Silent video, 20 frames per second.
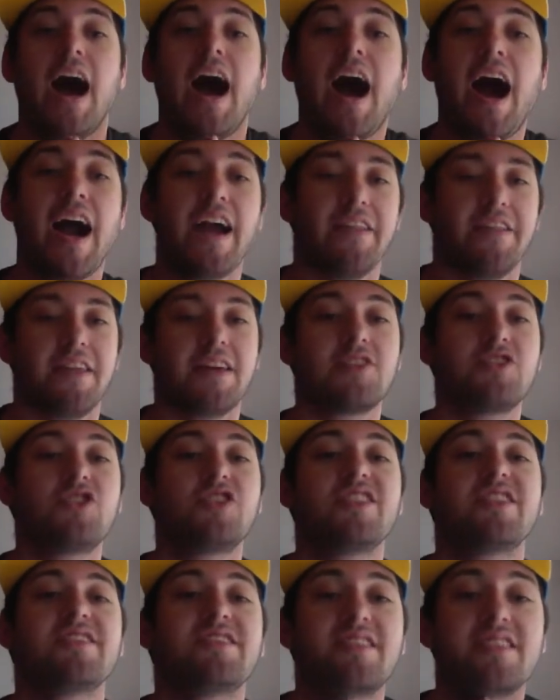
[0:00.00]
I think
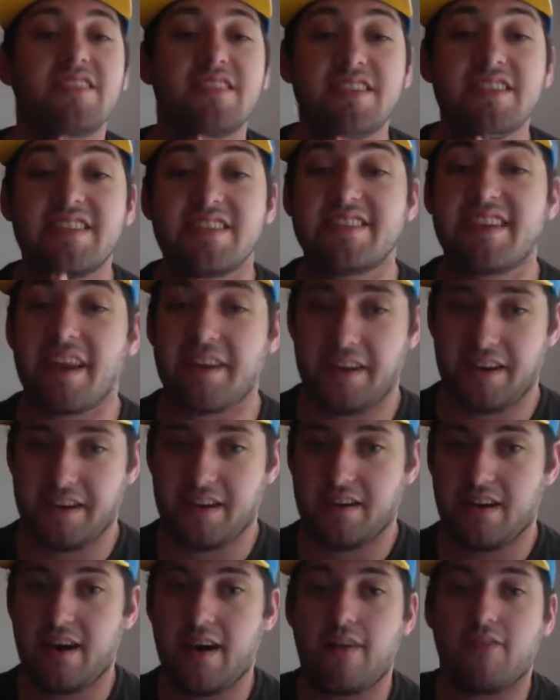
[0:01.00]
she is the
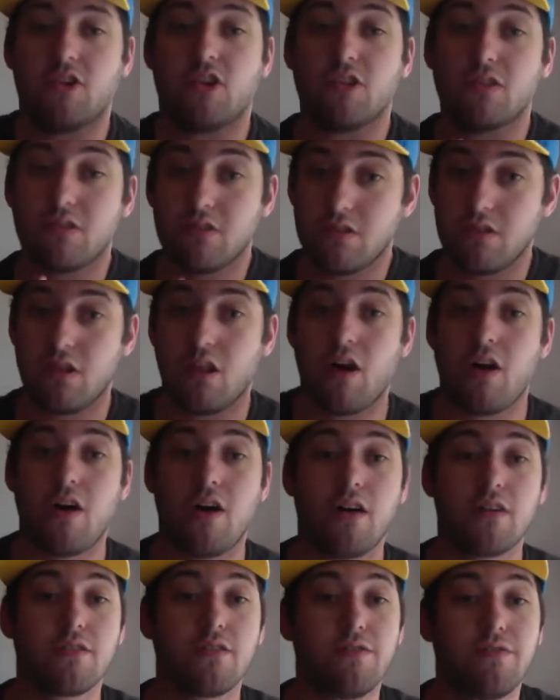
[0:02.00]
descendant of a
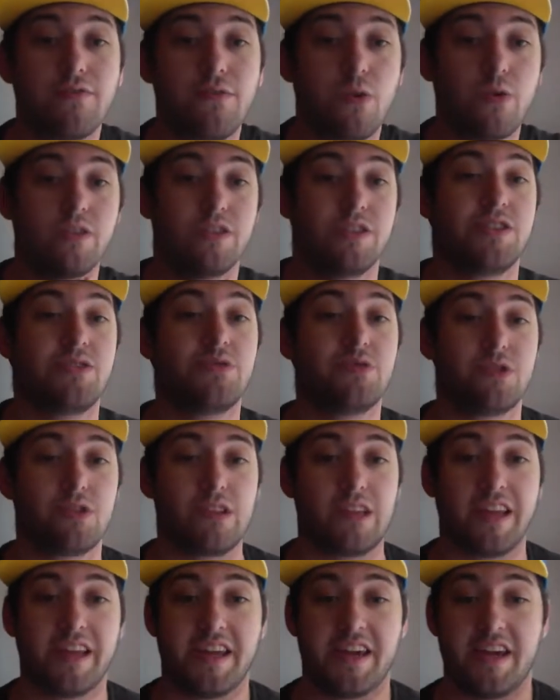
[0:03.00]
long Force user
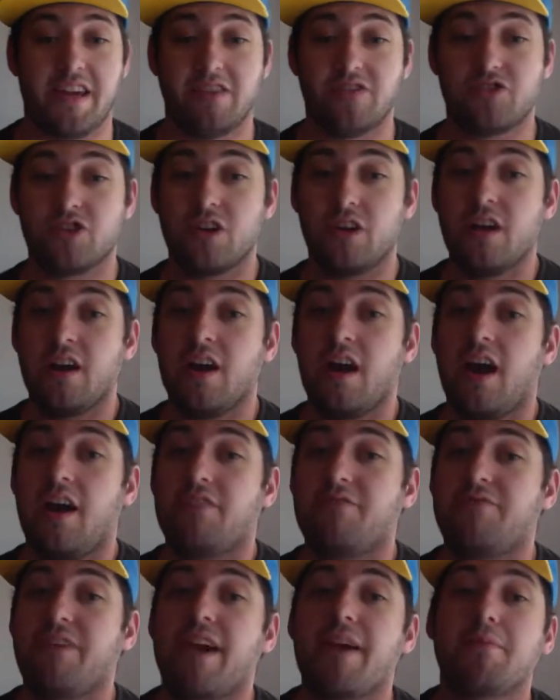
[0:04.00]
lineage, a
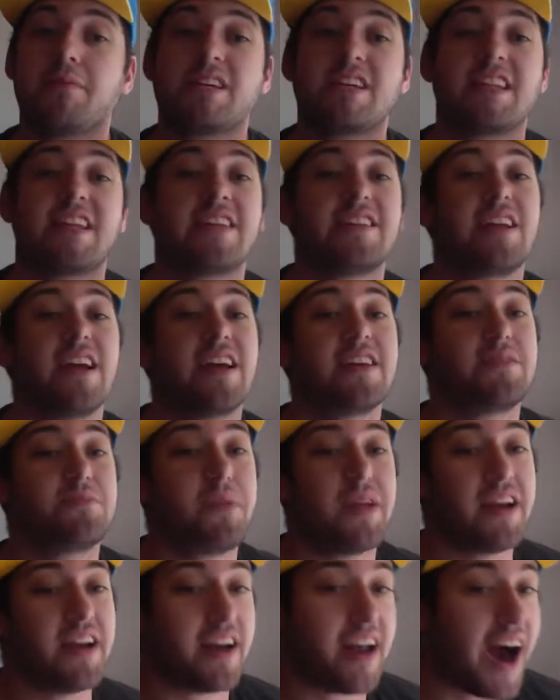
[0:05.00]
family that has
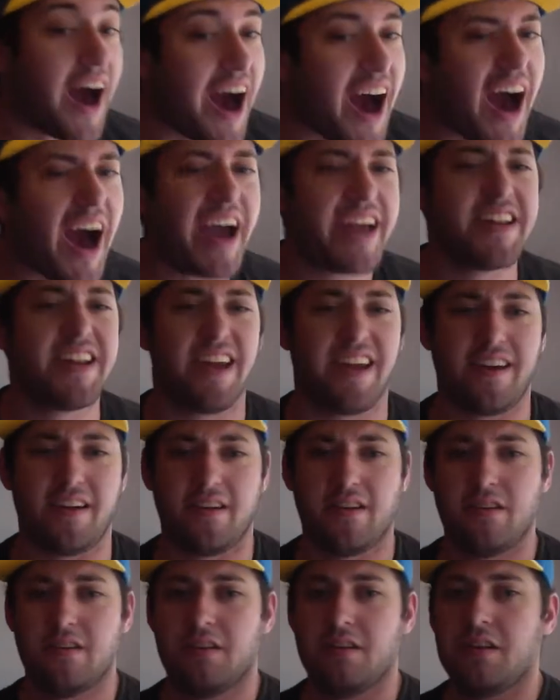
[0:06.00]
been in hiding
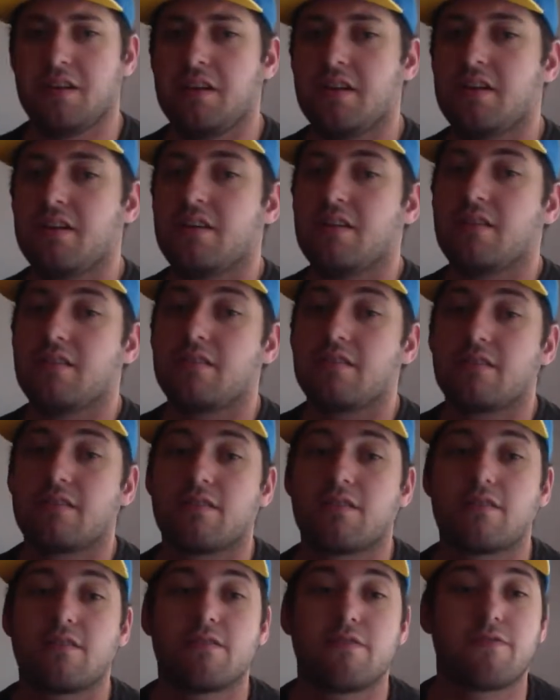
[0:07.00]

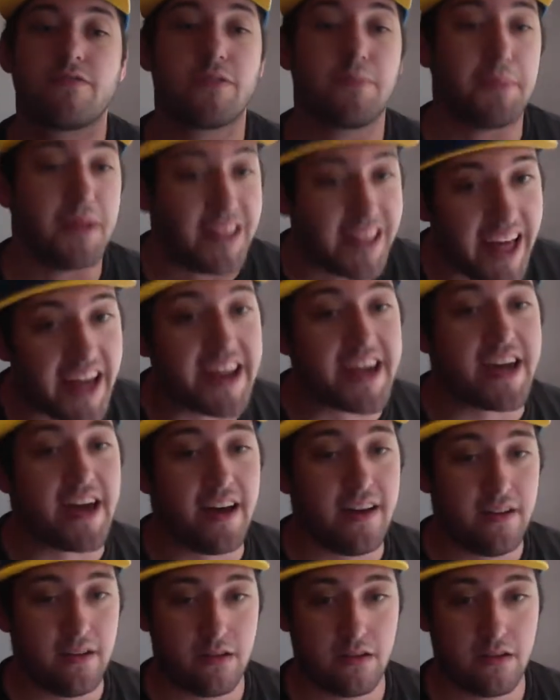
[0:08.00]
for millennia.